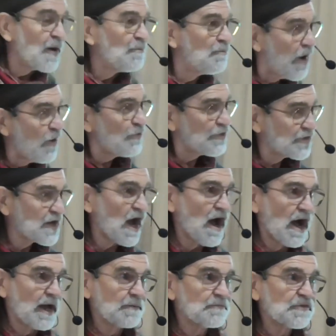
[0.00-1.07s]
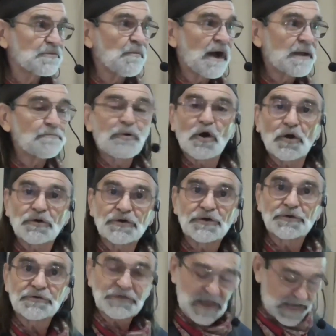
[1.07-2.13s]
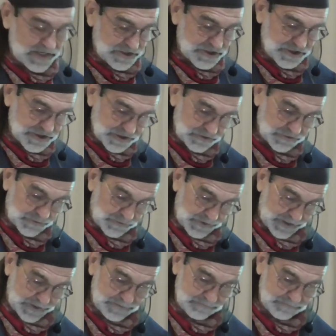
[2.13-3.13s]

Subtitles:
Both times my partners had children,